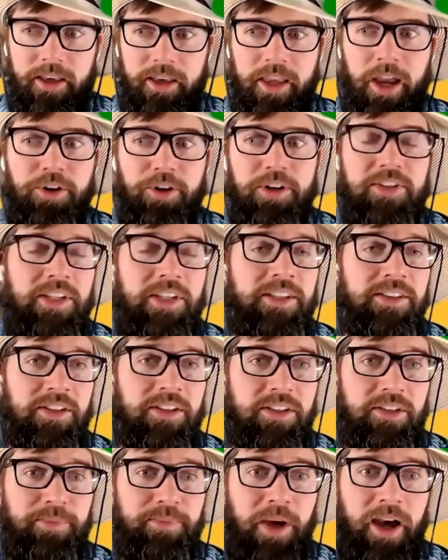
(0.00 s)
Carrie
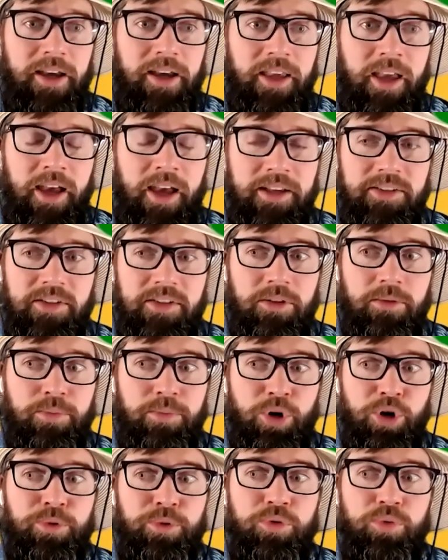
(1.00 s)
Stinson's podcast, The
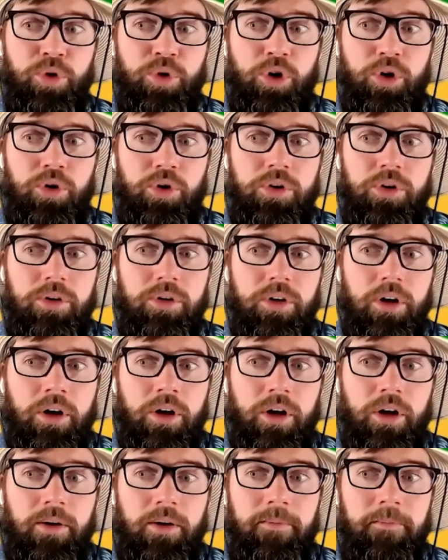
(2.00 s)
Purple Road,
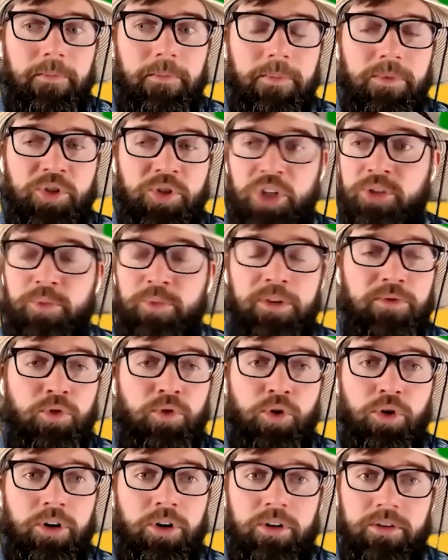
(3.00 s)
just
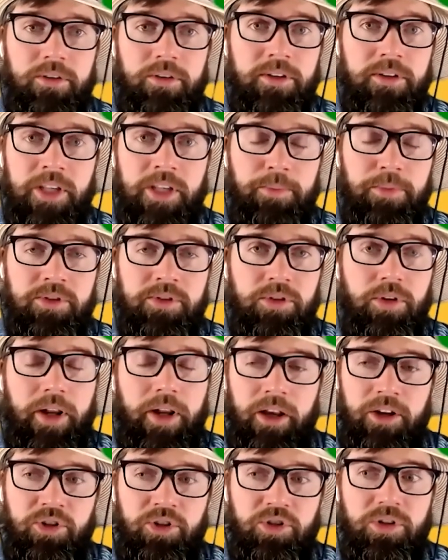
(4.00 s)
before this episode,
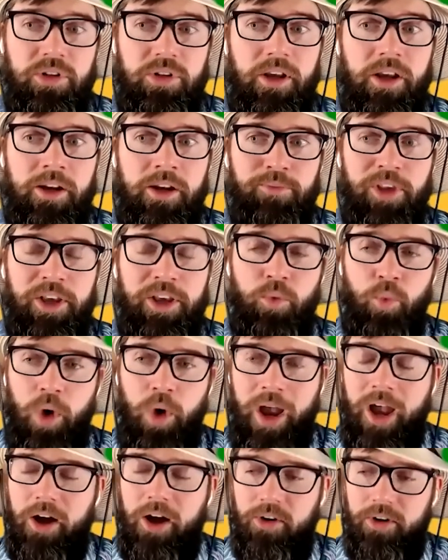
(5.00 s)
actually. And I'm like,
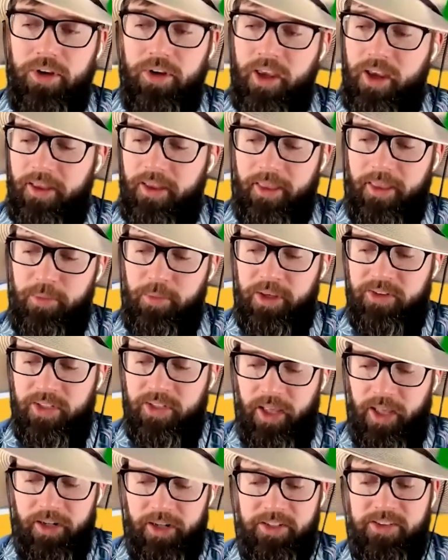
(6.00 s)
wow, yeah, that makes a
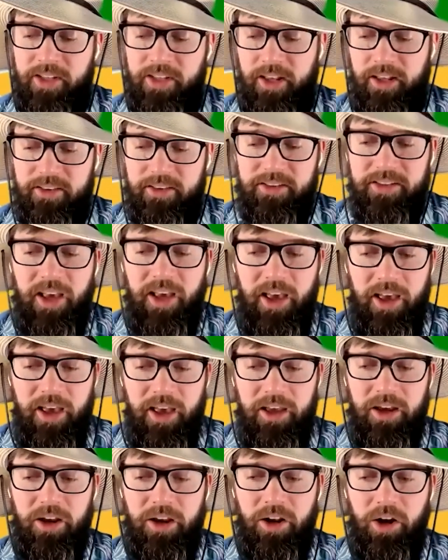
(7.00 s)
lot of sense.
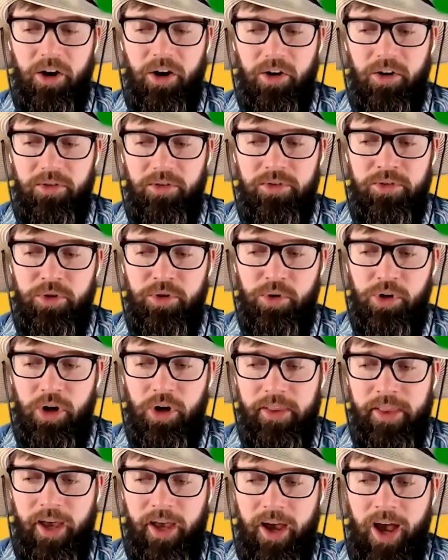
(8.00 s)
You know, doing
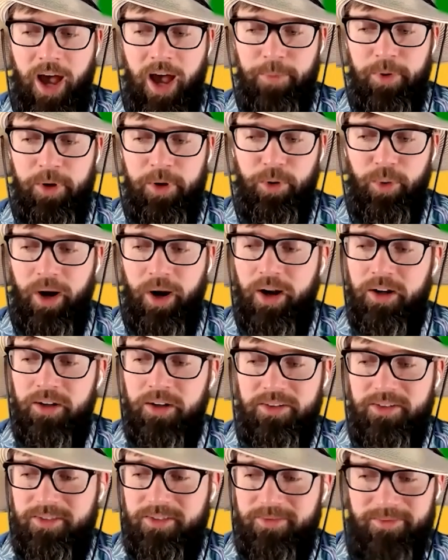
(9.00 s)
all that hopping
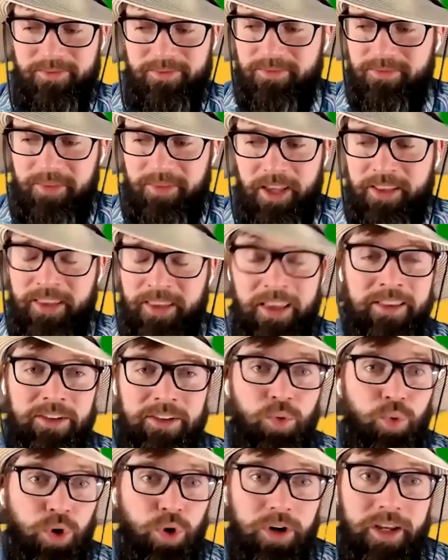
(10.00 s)
around, it's
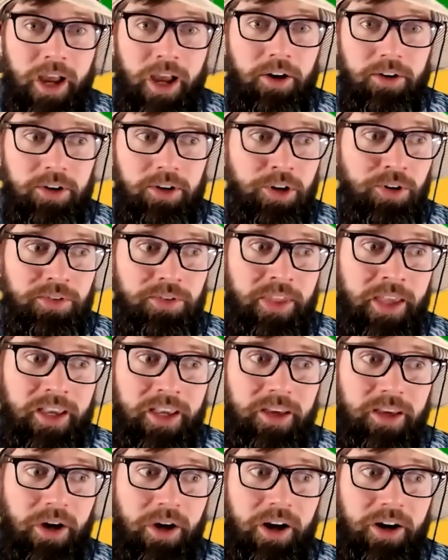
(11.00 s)
a workout. You don't think
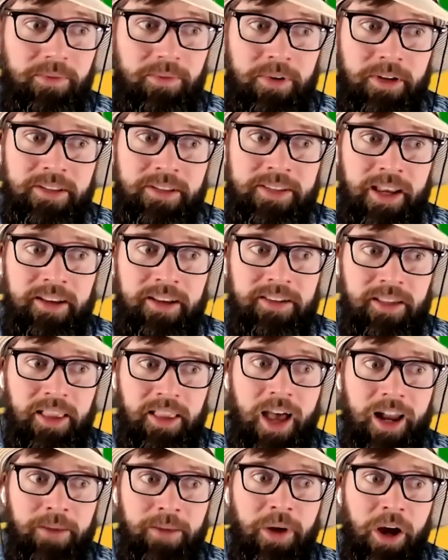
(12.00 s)
about it, but it takes a
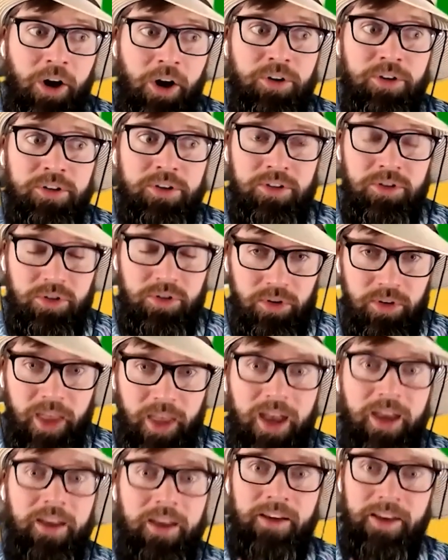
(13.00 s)
lot of power to do
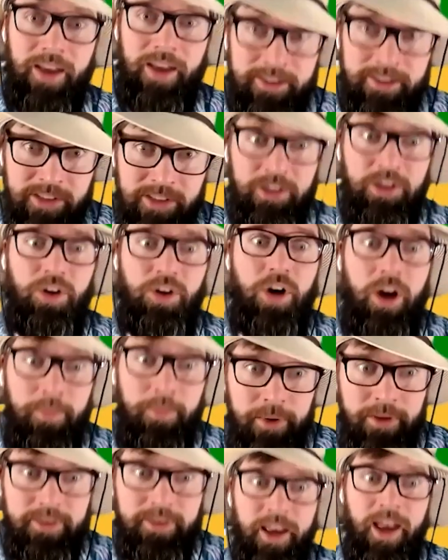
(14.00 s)
that and constantly go
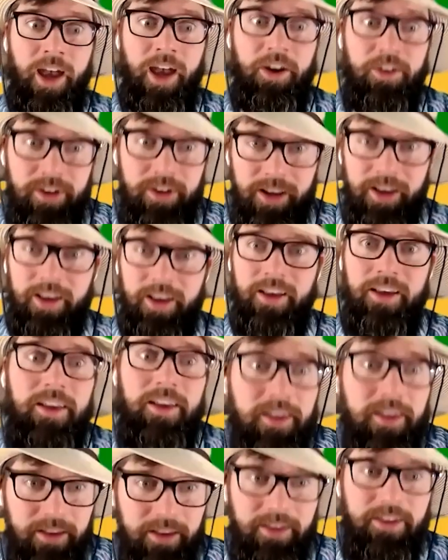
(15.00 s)
up down.
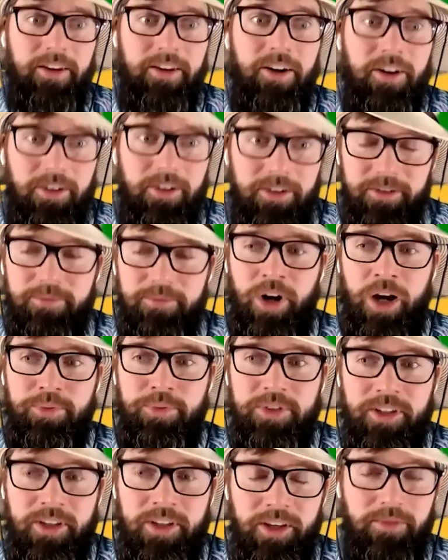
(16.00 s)
You know,
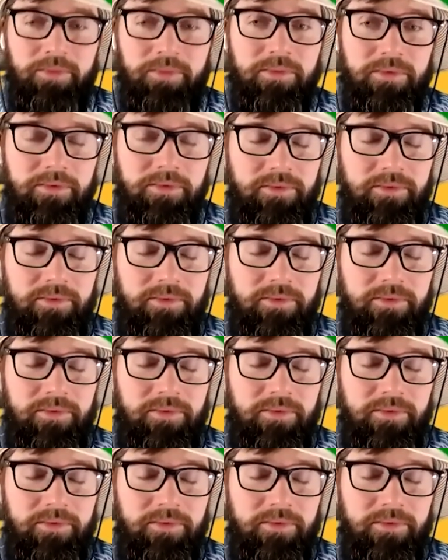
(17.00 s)
props to him.